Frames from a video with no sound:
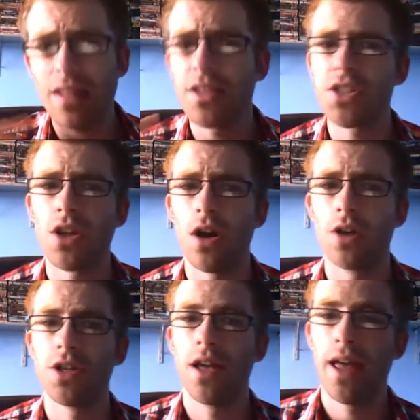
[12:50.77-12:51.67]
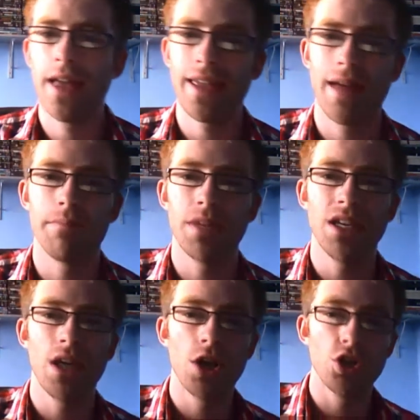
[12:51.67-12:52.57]
This card can
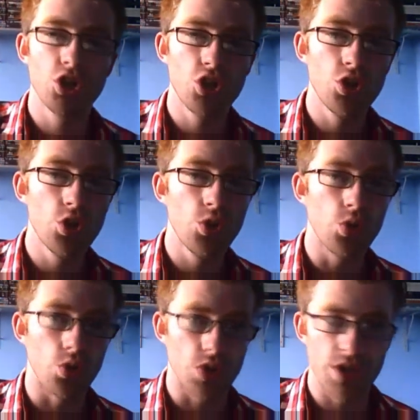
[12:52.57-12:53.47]
be huge.